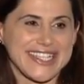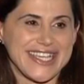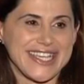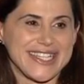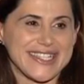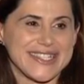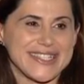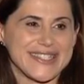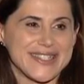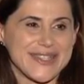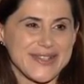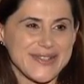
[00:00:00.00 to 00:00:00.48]

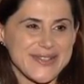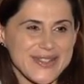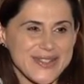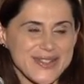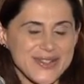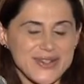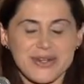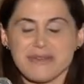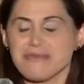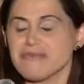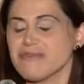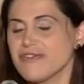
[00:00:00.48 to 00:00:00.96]
and
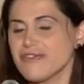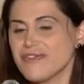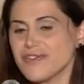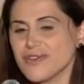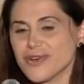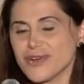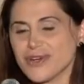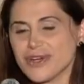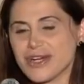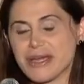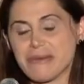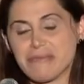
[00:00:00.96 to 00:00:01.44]
Stonestrom
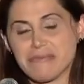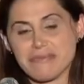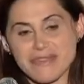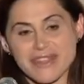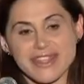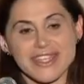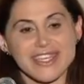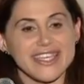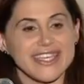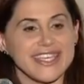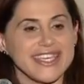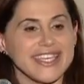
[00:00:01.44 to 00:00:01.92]
for
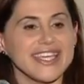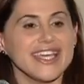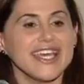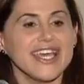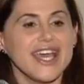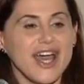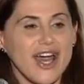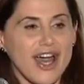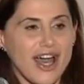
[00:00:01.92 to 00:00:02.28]
um, the